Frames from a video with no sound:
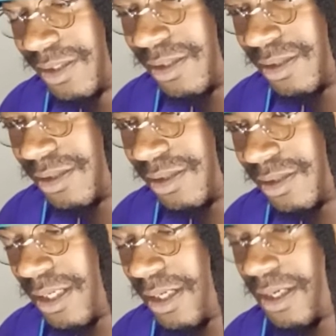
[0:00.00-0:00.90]

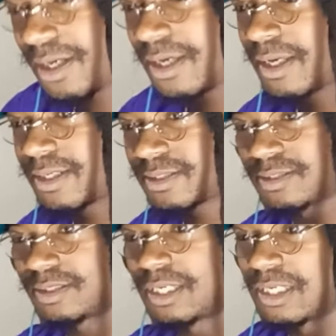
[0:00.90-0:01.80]
I
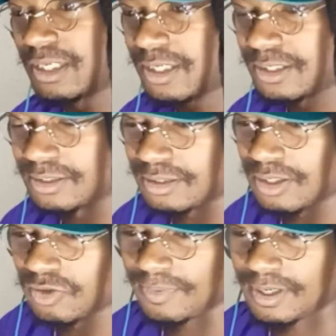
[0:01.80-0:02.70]
guess. He did
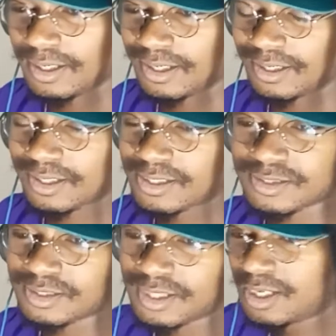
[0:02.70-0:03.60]
go up high, I
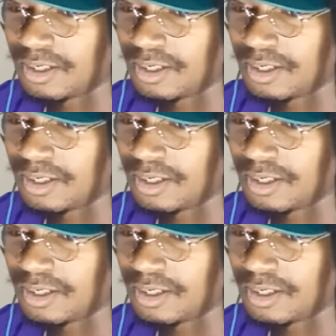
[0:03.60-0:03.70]
guess.